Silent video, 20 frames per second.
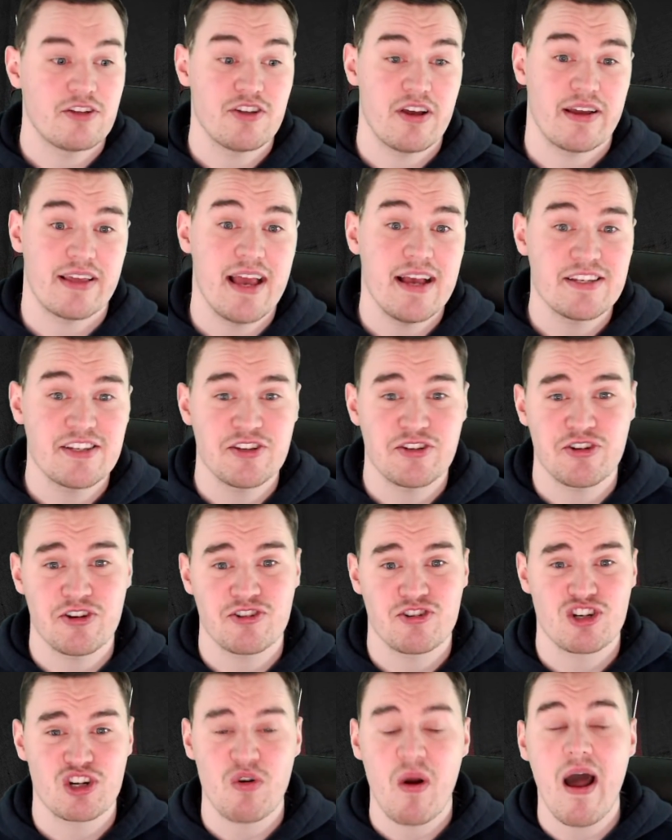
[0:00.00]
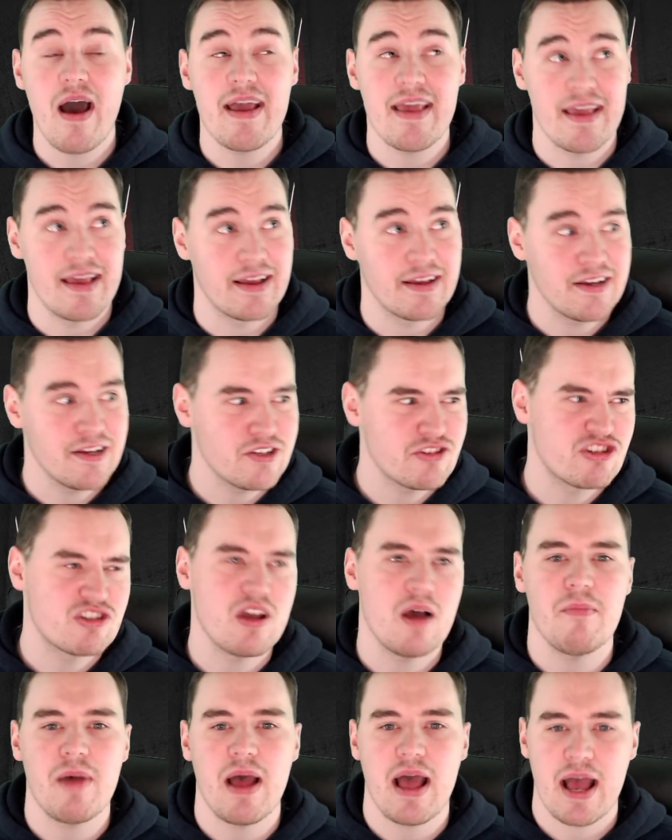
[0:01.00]
guess it's just trying
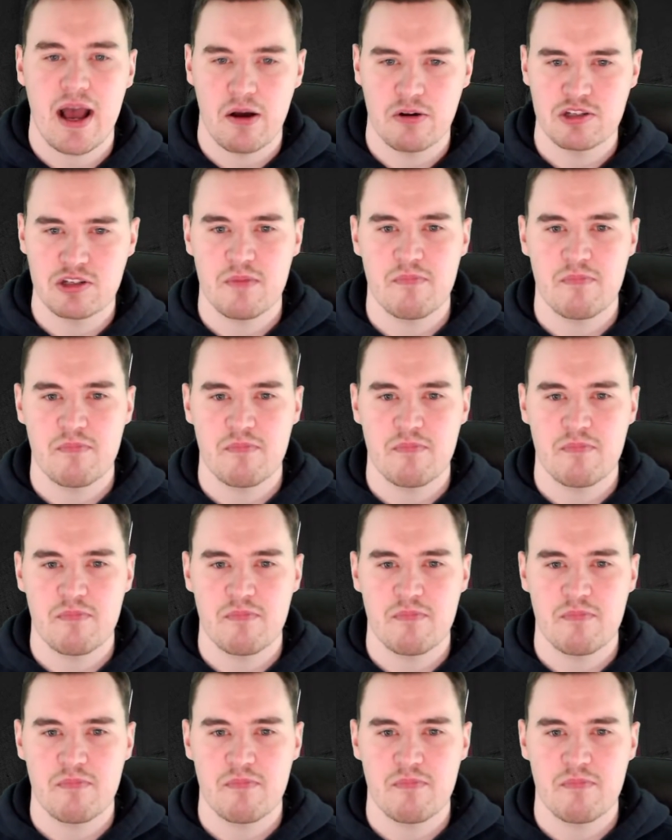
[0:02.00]
somehow to